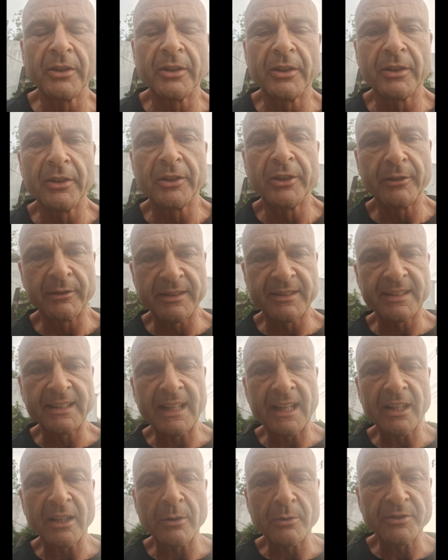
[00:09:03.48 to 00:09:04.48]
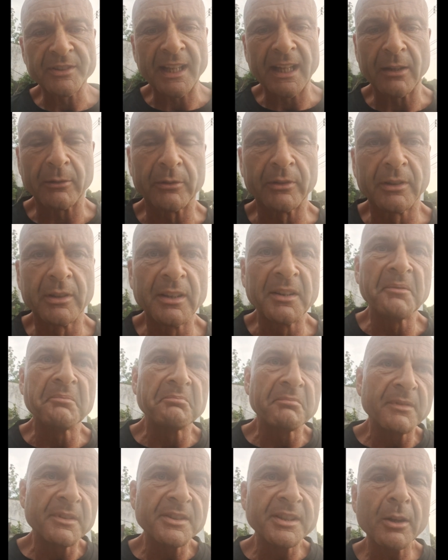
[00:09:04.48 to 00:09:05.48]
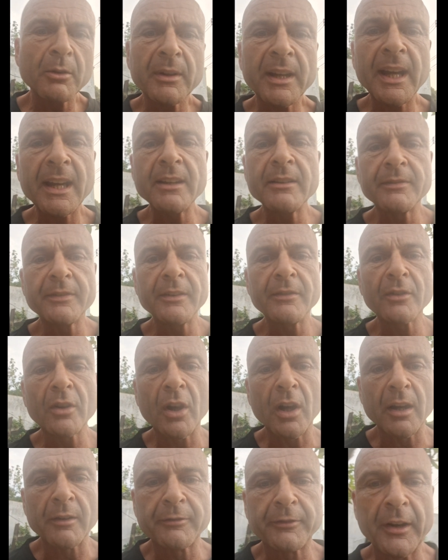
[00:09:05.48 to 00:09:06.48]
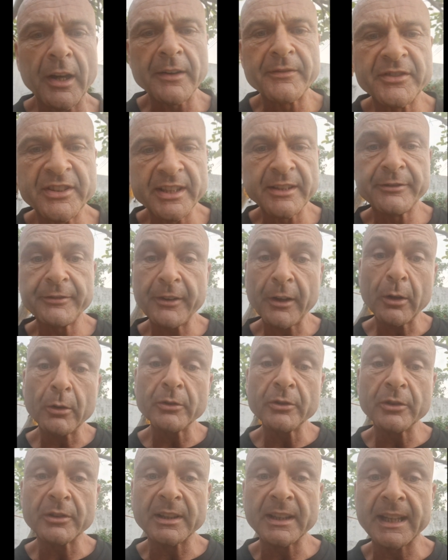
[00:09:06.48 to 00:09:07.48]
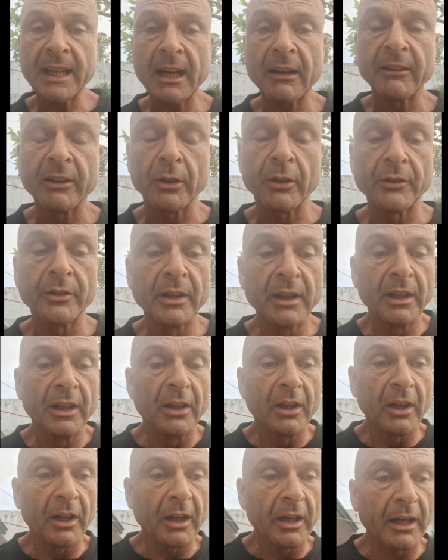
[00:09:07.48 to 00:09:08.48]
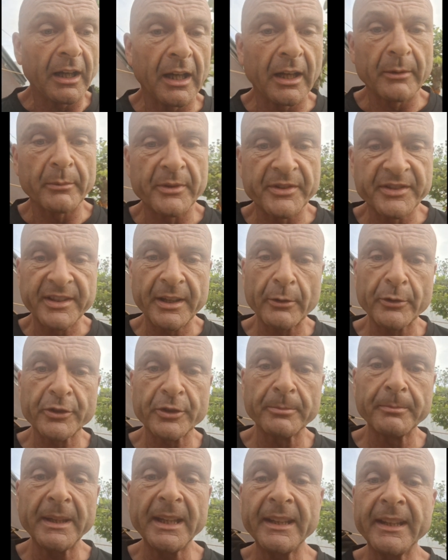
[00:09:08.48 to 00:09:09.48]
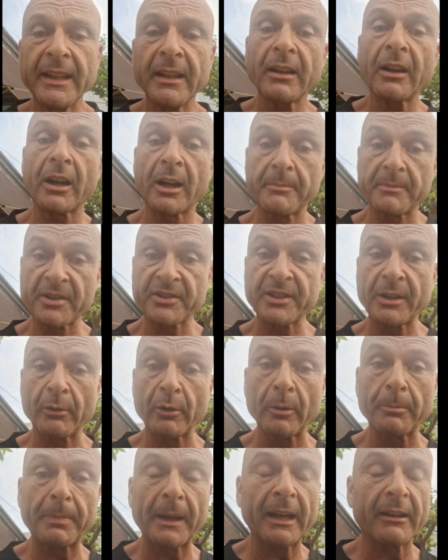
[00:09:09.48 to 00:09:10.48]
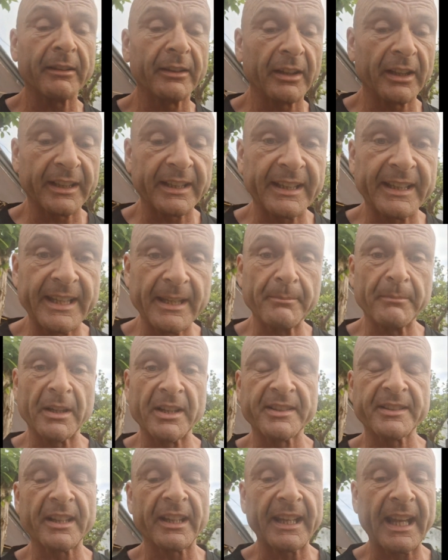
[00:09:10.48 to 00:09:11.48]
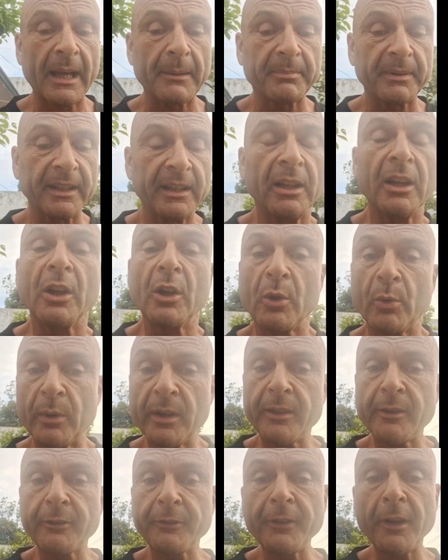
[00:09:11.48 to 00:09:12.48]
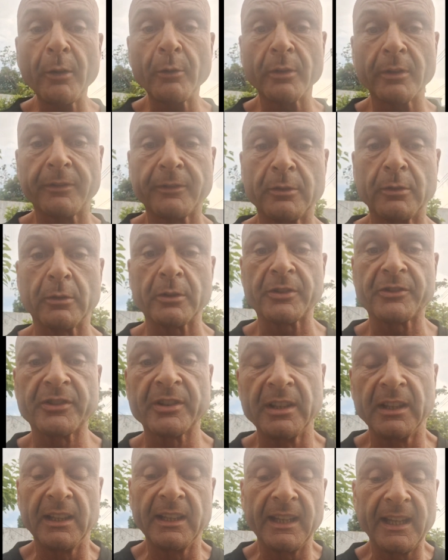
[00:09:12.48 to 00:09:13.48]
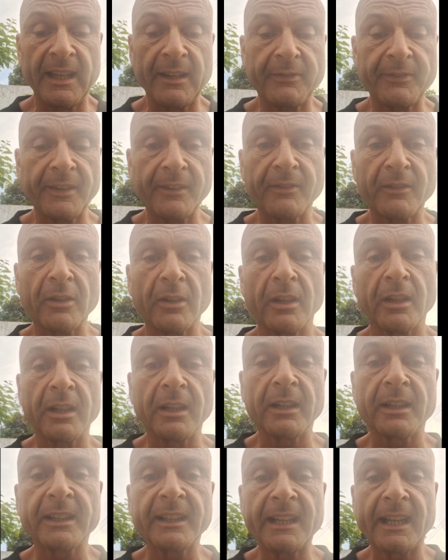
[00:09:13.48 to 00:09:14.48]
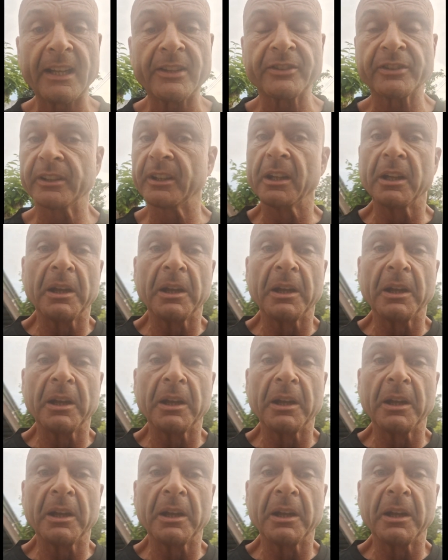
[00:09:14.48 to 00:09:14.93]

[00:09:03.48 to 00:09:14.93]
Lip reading: your internet goes down. It's okay if you've got a 5G phone, you can carry on with social media. I'm a solo parent, I can keep my son happy with a phone, of course, if they've got a connection.